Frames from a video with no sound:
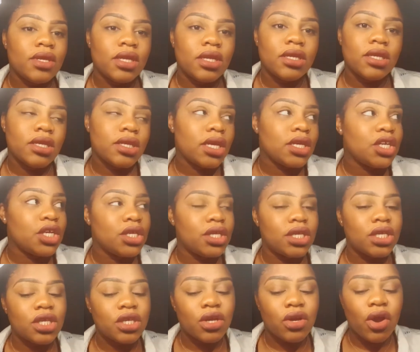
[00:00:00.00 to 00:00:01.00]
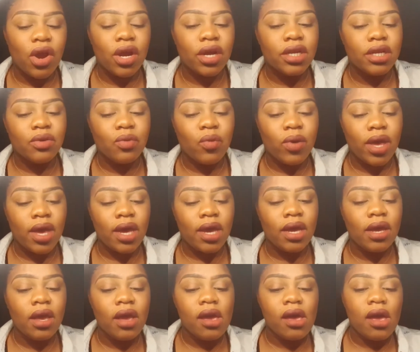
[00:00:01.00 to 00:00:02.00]
in such a disregarding
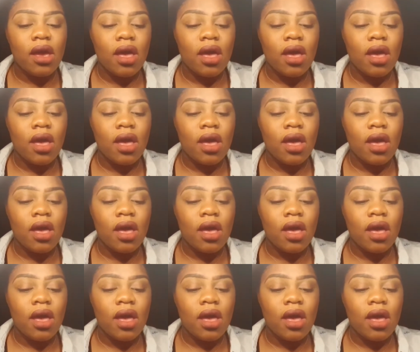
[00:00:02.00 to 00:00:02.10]
way,